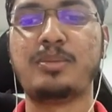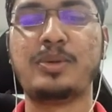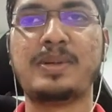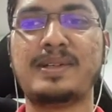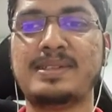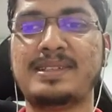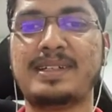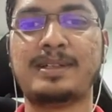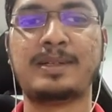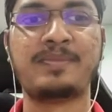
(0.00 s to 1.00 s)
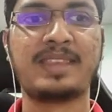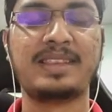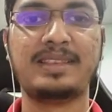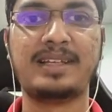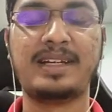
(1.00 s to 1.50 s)
because
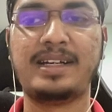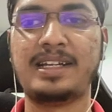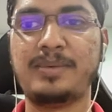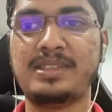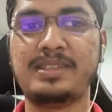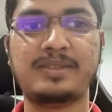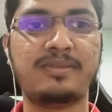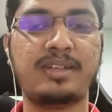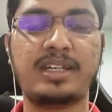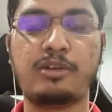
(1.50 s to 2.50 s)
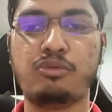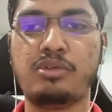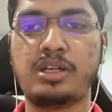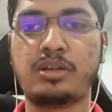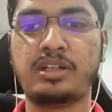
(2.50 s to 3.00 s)
that database is free and
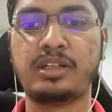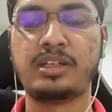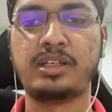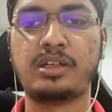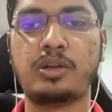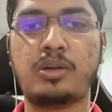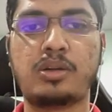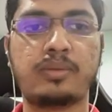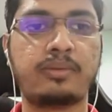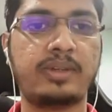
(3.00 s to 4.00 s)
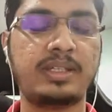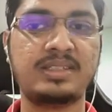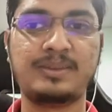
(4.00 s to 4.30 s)
we are triggering a lot of queries,